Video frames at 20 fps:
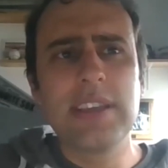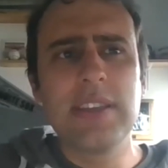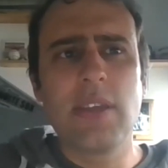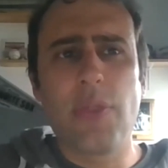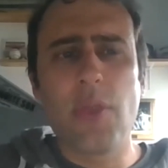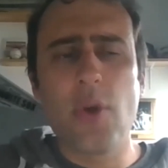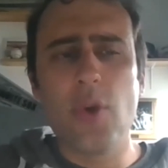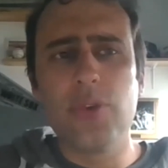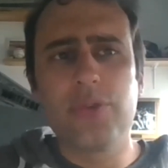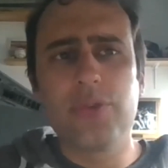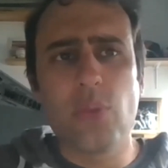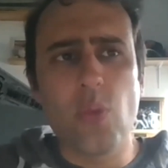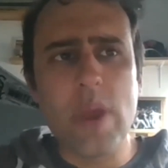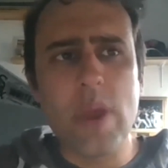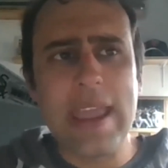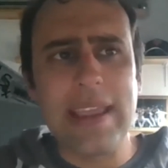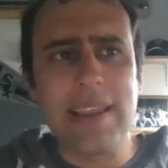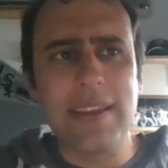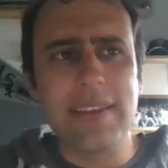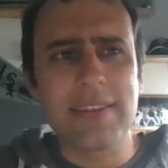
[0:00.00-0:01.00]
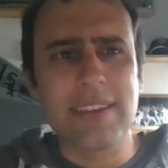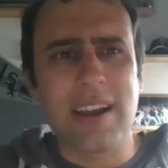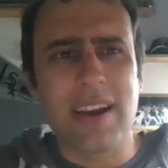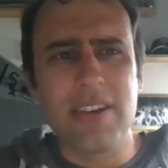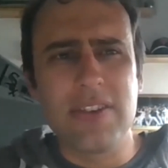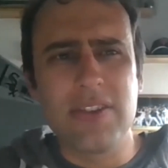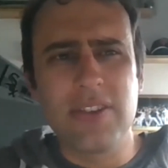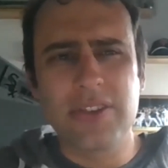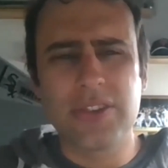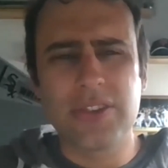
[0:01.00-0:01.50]
that those wings
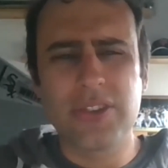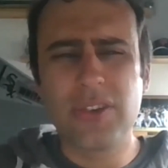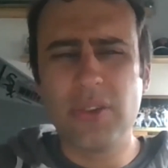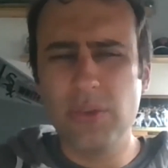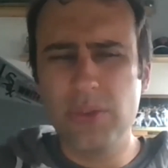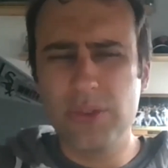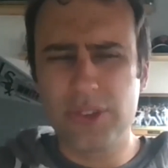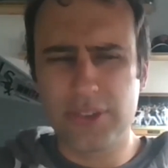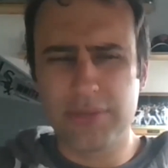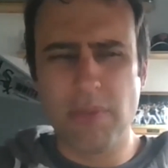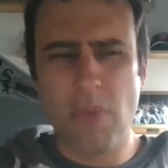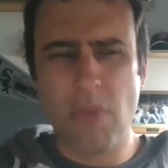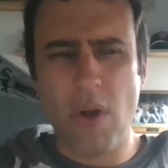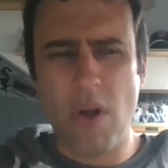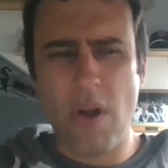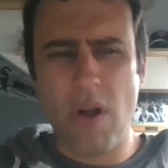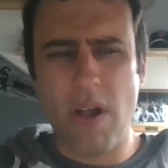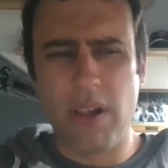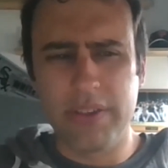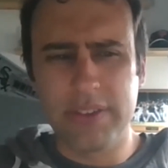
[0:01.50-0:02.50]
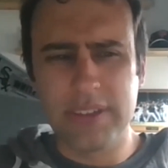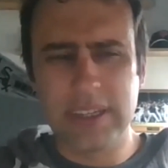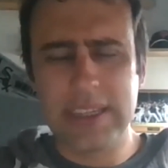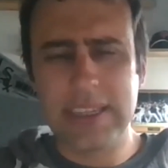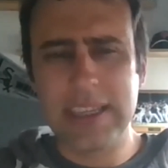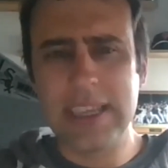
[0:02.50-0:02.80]
are just too small to